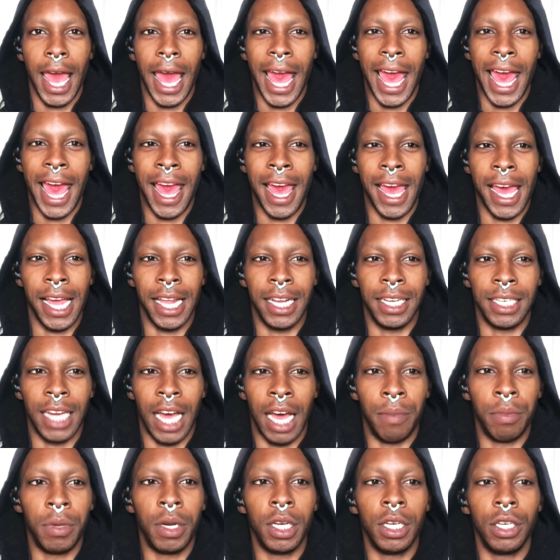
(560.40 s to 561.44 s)
And
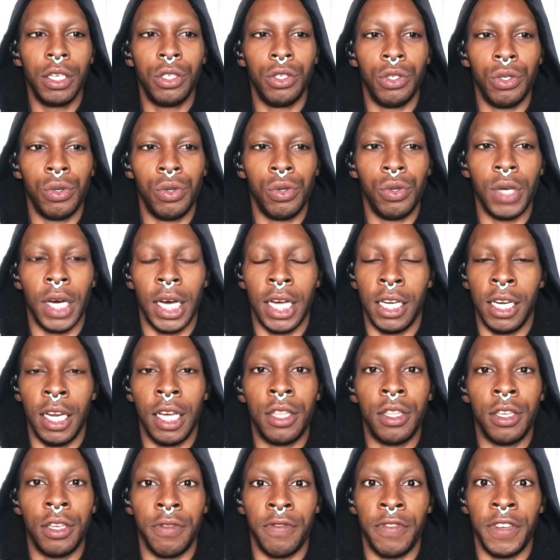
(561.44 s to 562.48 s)
I'm gonna do
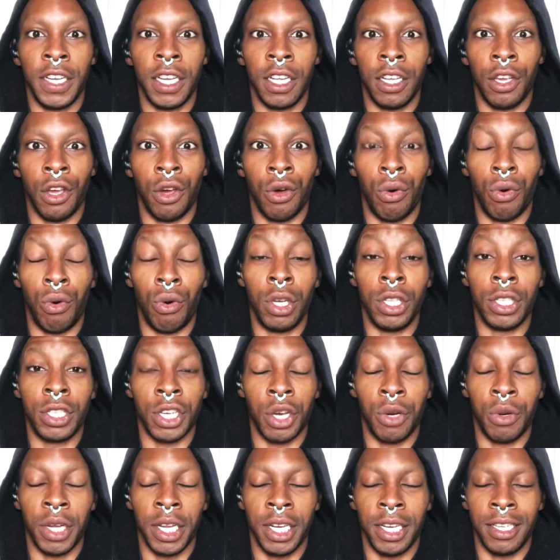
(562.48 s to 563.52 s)
another video on
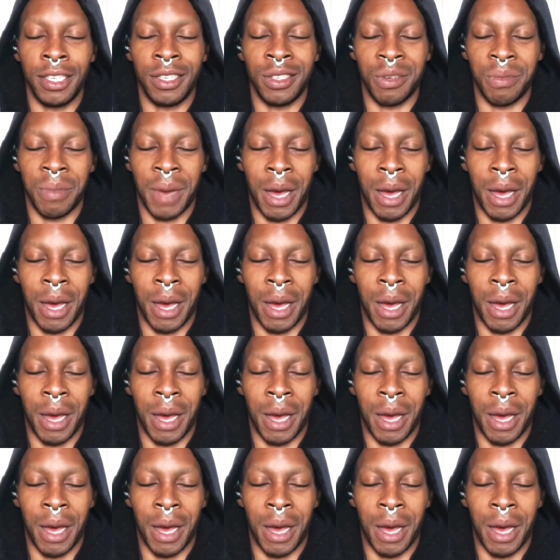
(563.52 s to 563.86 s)
tokenism.